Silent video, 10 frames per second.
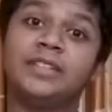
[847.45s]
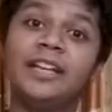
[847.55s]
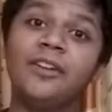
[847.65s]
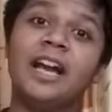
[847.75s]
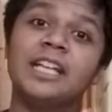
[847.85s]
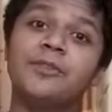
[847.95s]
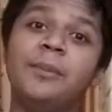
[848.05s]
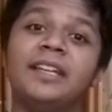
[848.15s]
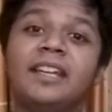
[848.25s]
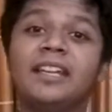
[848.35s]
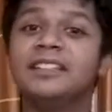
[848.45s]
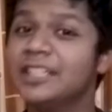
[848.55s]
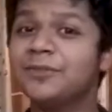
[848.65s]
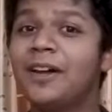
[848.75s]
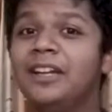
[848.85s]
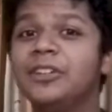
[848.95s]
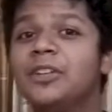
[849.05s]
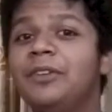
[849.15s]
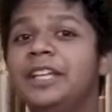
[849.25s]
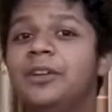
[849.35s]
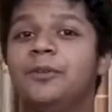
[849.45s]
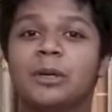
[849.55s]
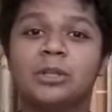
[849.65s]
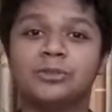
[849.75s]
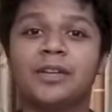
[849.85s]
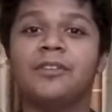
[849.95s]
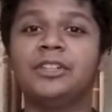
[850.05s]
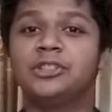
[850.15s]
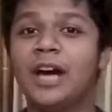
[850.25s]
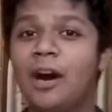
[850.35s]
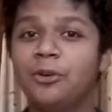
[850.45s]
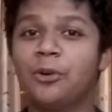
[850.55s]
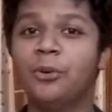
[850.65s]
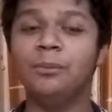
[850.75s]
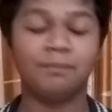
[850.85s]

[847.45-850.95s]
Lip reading: thank you guys for making it this far into the video because we have reached the outro.